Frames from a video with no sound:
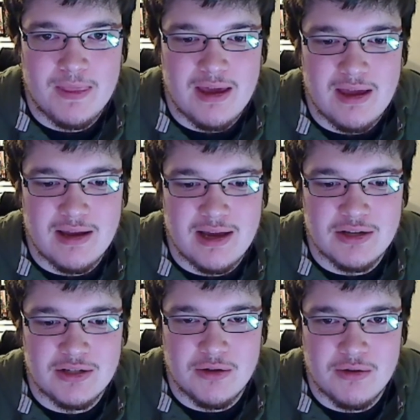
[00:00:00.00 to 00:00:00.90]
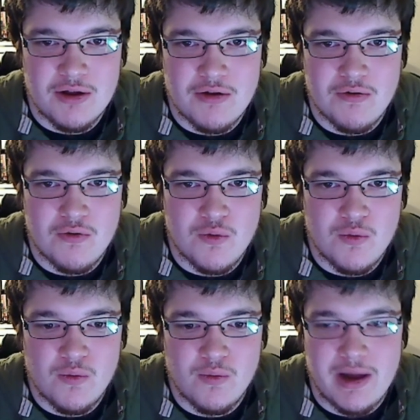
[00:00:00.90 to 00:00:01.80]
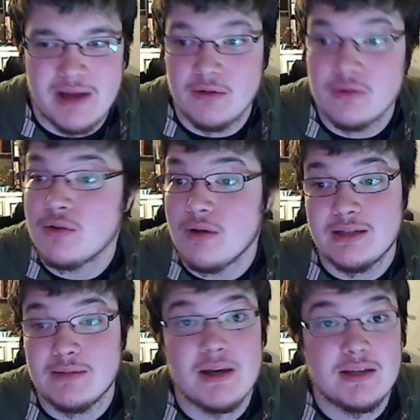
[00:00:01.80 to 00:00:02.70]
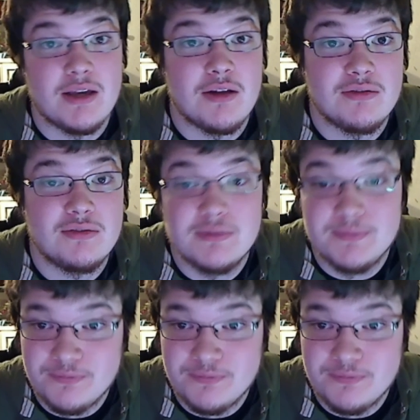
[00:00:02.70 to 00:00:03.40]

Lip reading: And I just don't know, I don't trust myself